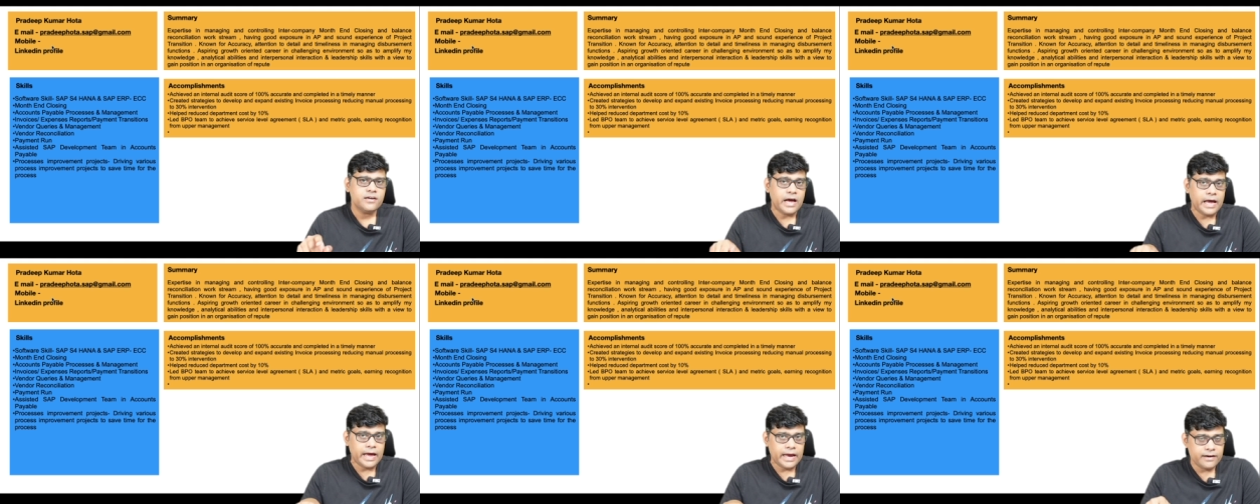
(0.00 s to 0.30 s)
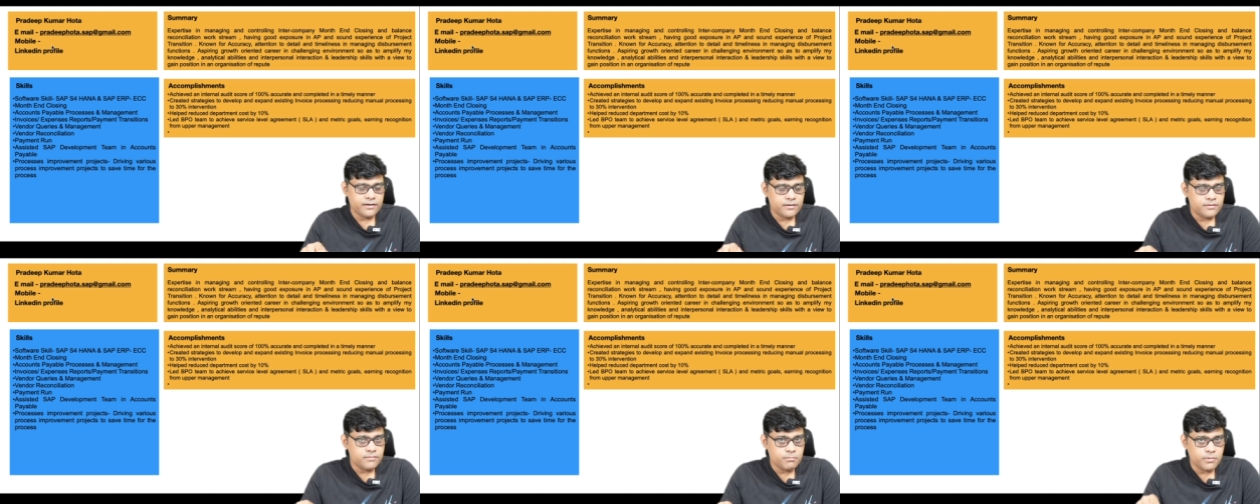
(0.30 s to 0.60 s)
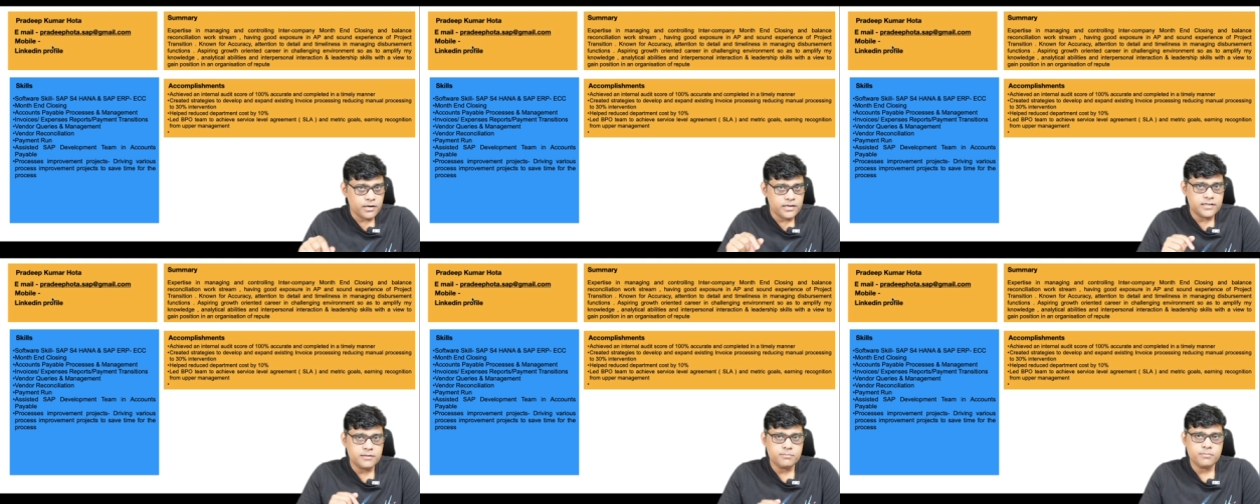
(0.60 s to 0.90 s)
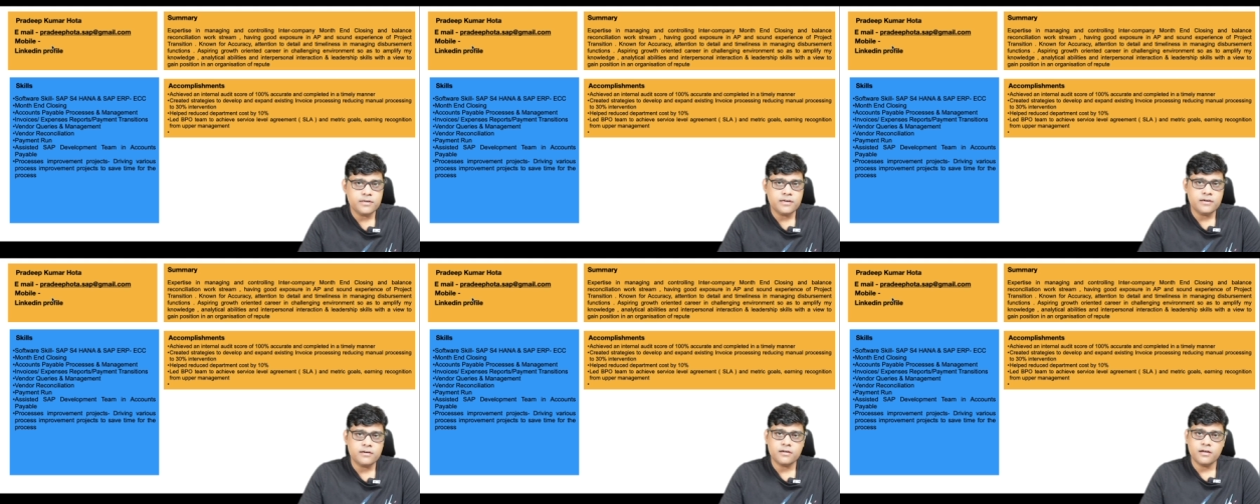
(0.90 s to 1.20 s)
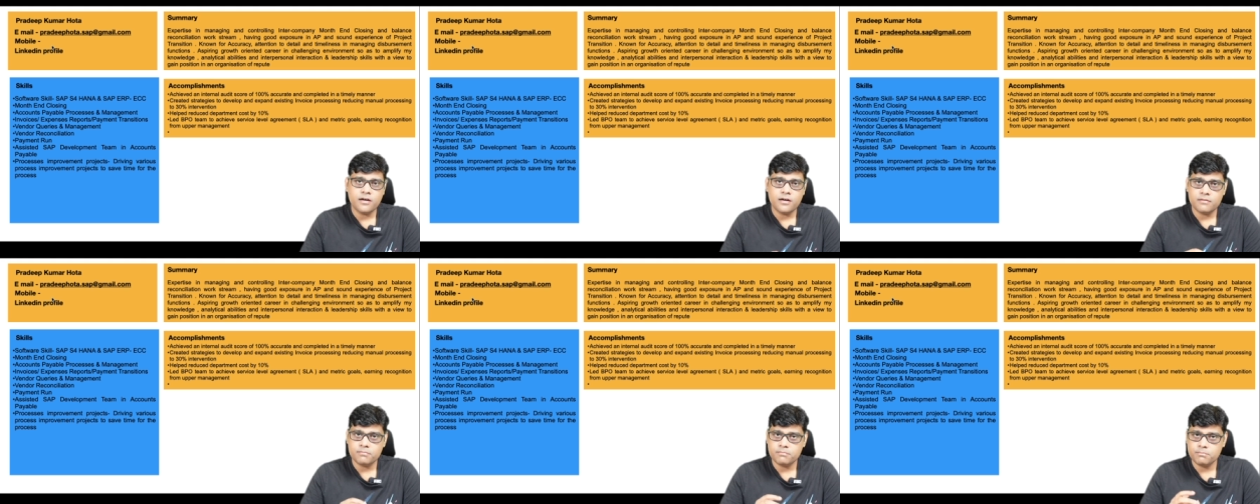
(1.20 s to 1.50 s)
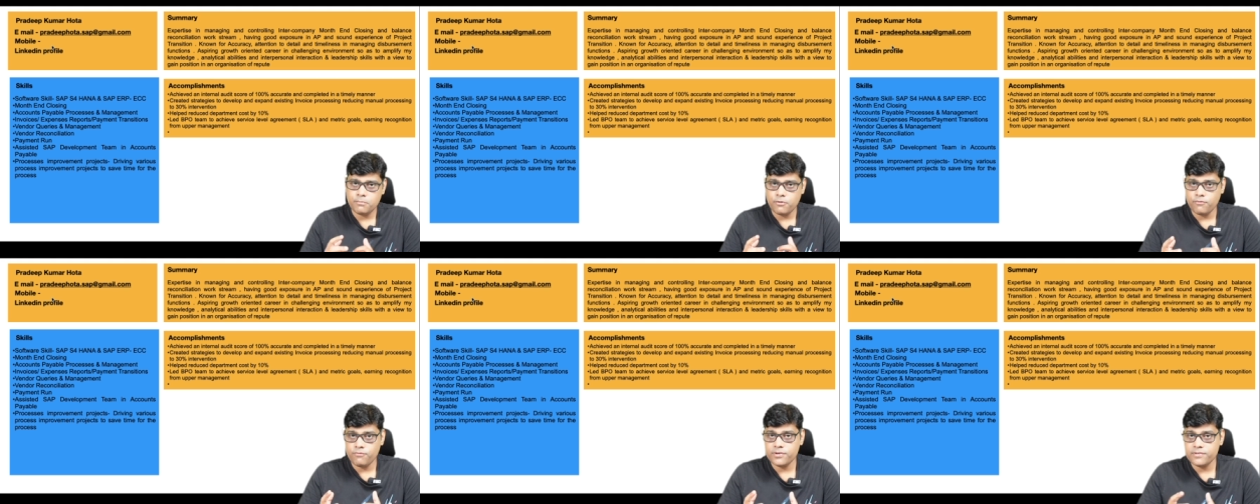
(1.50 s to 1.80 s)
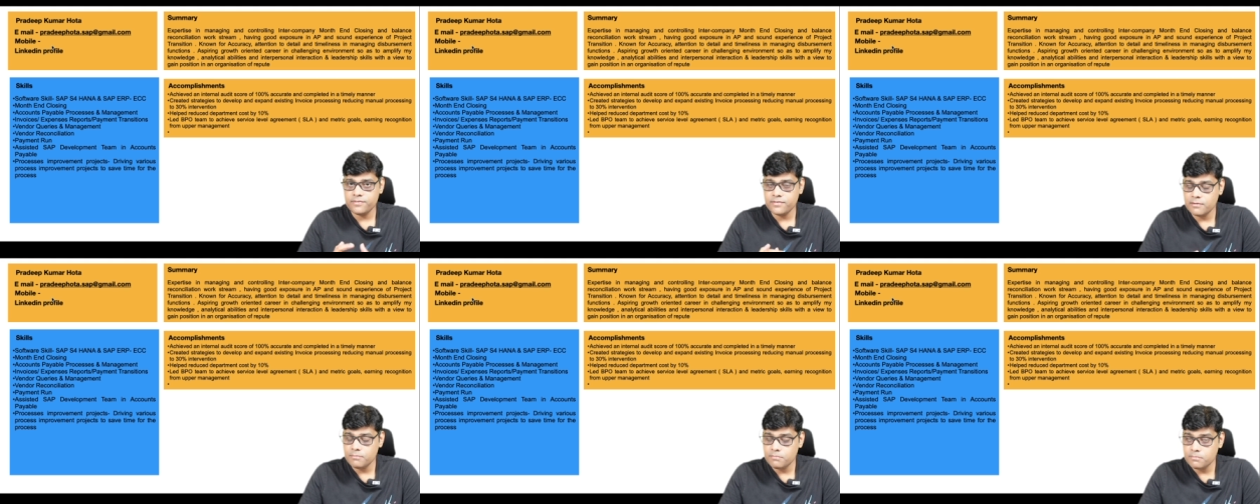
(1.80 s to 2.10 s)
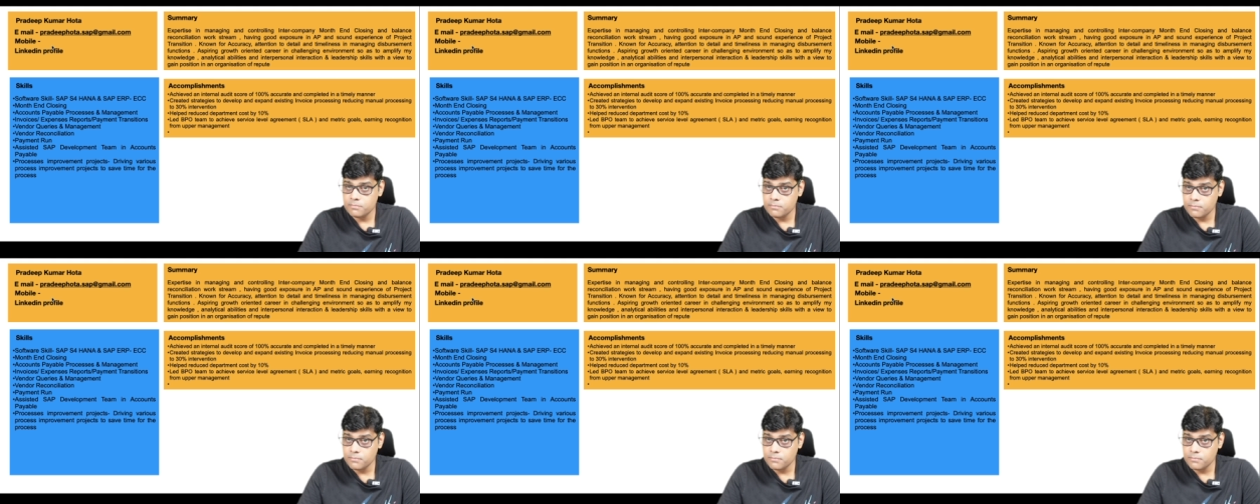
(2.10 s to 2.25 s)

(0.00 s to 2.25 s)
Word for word: add multiple uh, professional